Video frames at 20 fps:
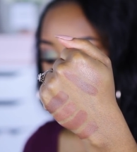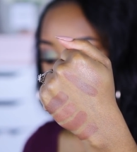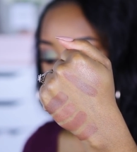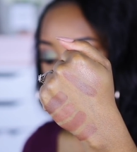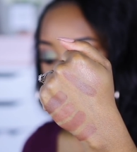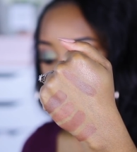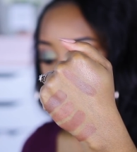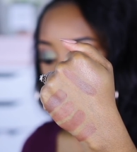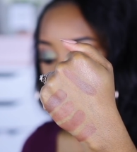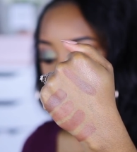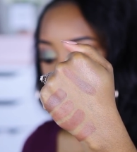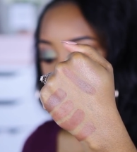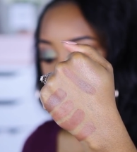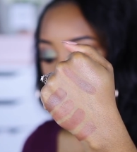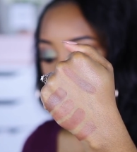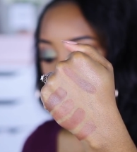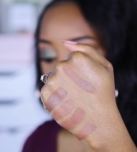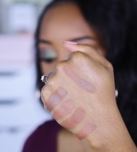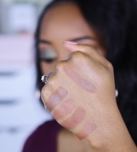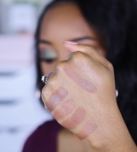is
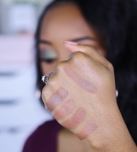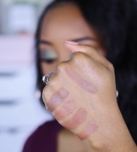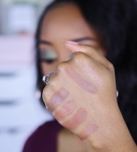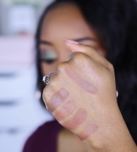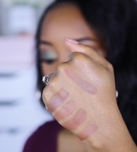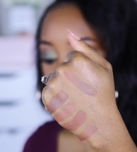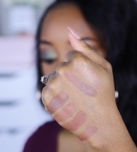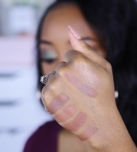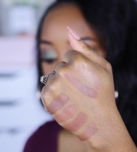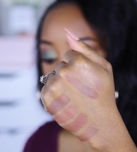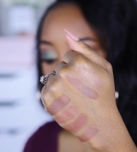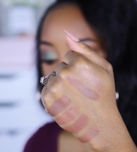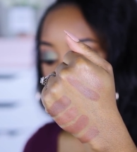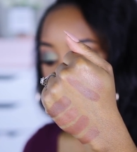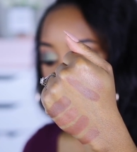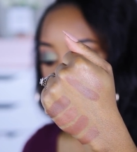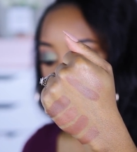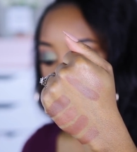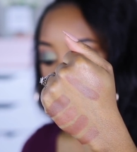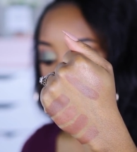still
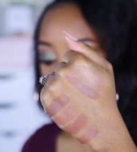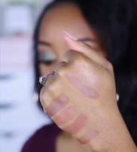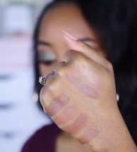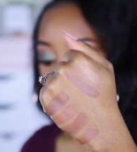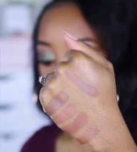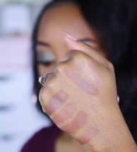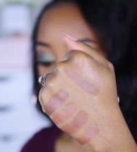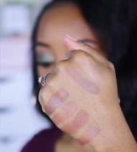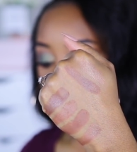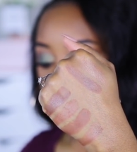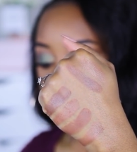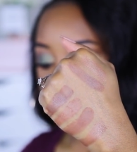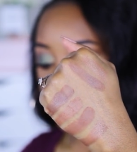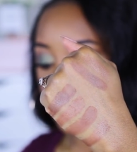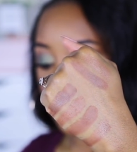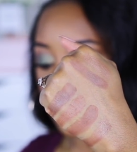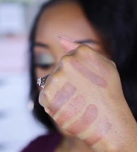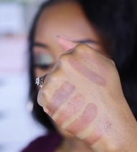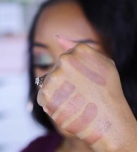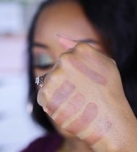pretty, but mixed
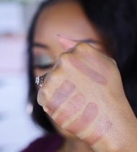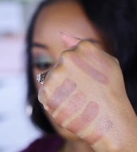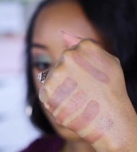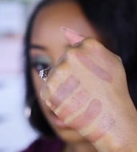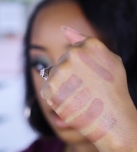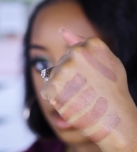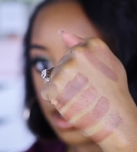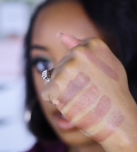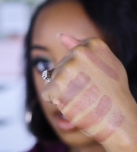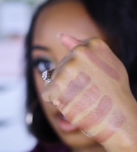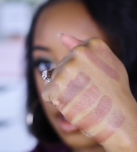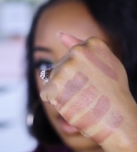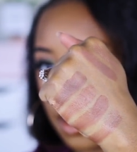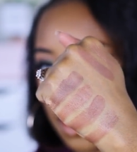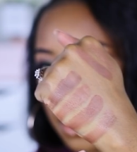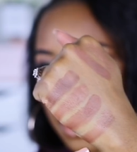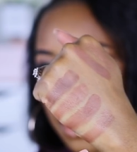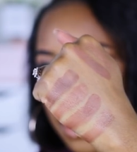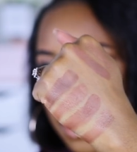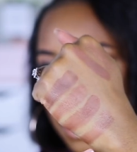together,
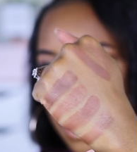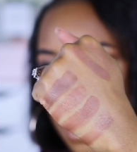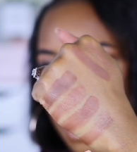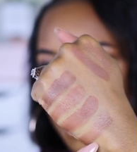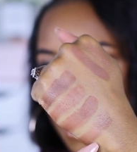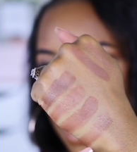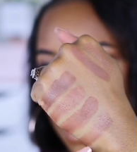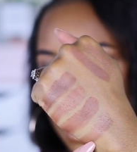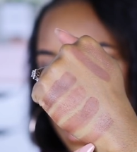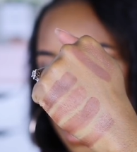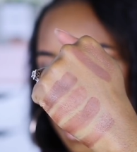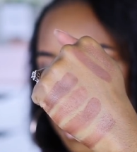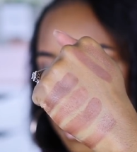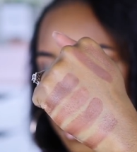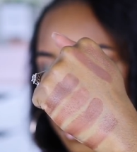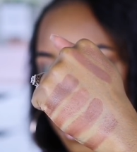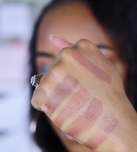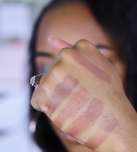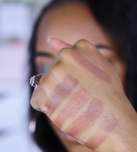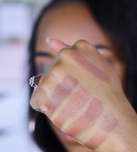they make that
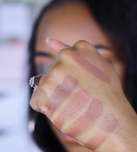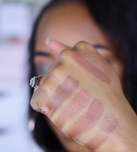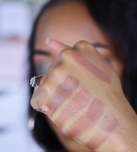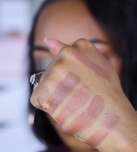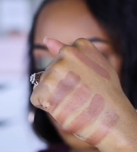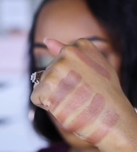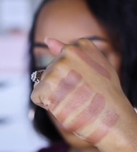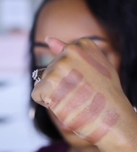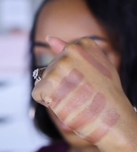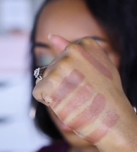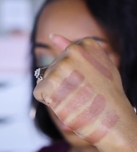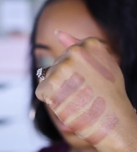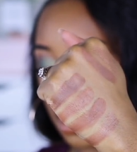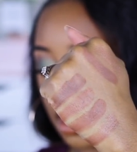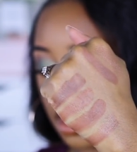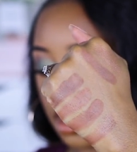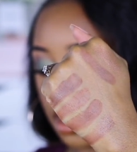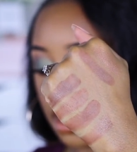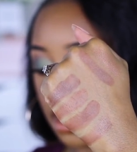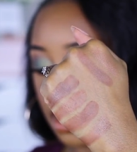really pretty
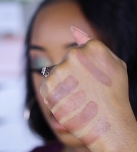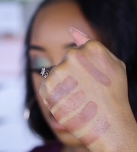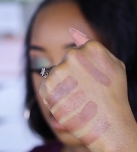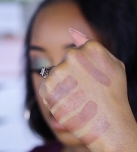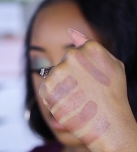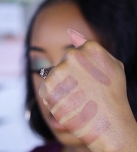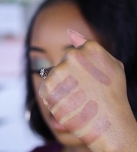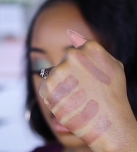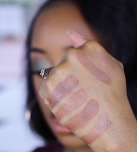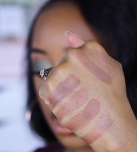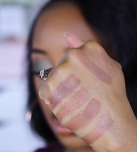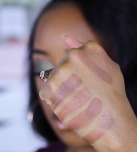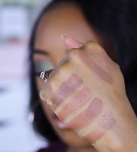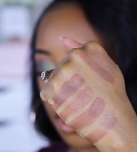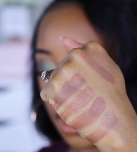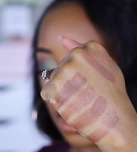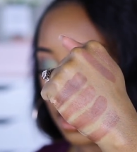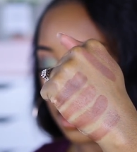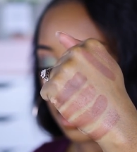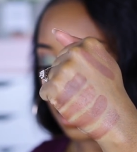shade
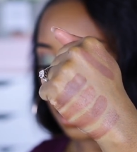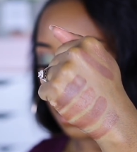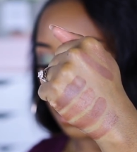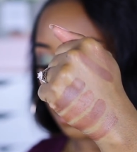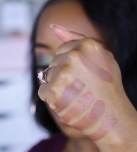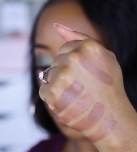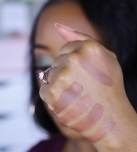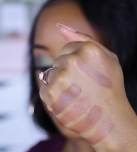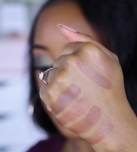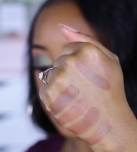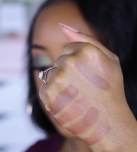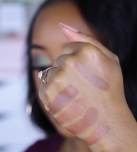right there.